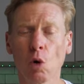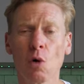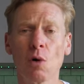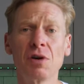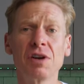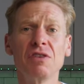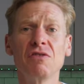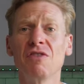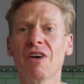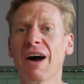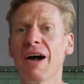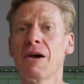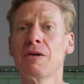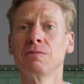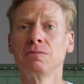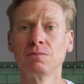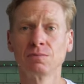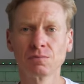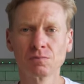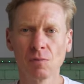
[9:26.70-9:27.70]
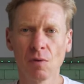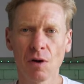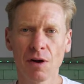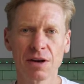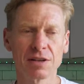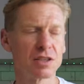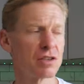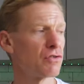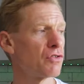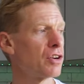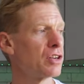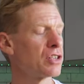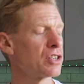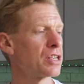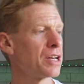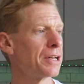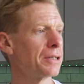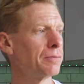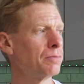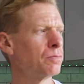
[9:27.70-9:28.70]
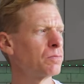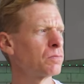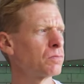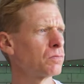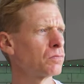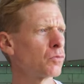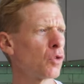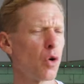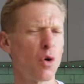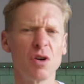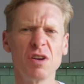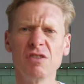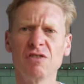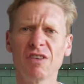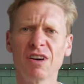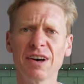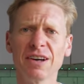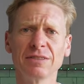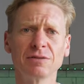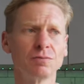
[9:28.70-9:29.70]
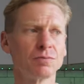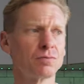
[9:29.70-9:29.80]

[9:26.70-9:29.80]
on y va, as the French say. On y va.